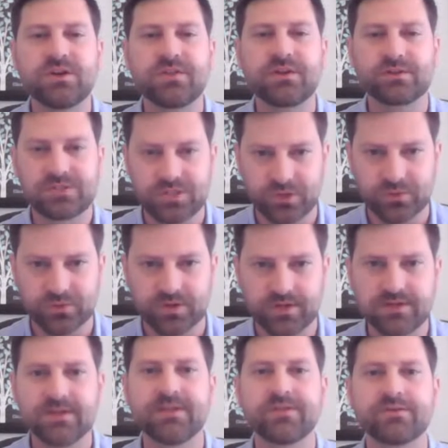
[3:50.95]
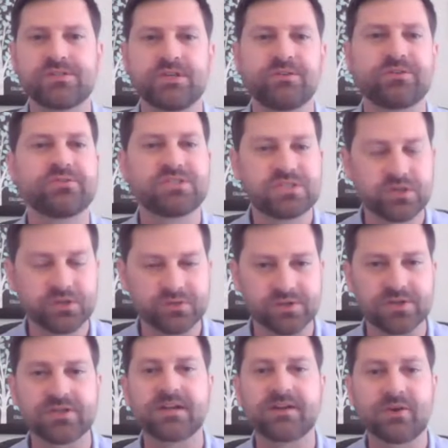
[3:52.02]
their children and their children's
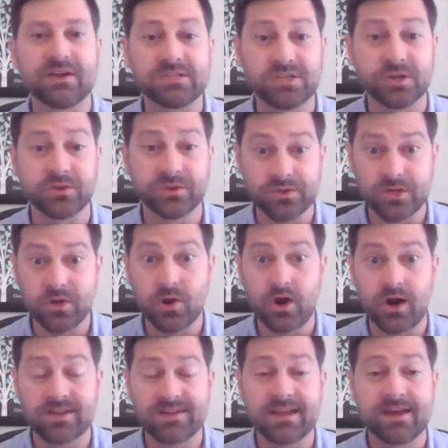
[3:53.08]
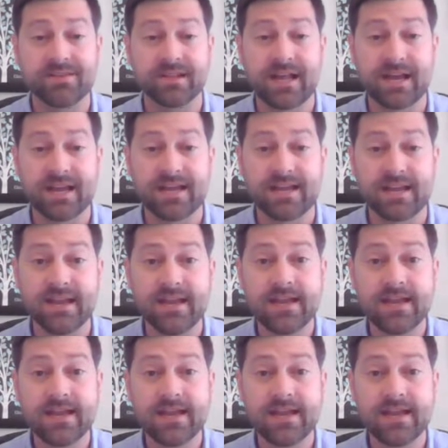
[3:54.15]
children and grandchildren, on down the line.